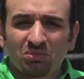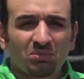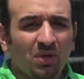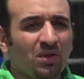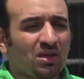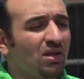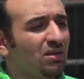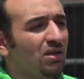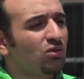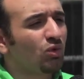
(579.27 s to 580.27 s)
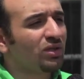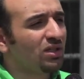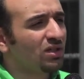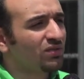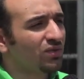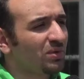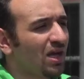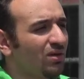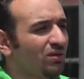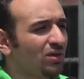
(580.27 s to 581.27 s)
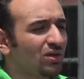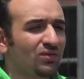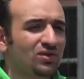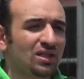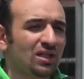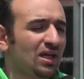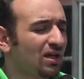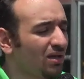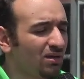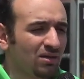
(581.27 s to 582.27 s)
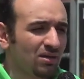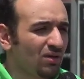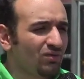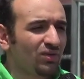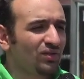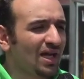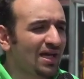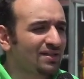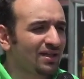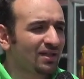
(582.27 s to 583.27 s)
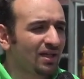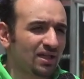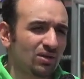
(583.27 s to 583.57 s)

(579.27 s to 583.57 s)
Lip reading: Maybe 10, 20 years from now, you could have seen like 50 ads in a day.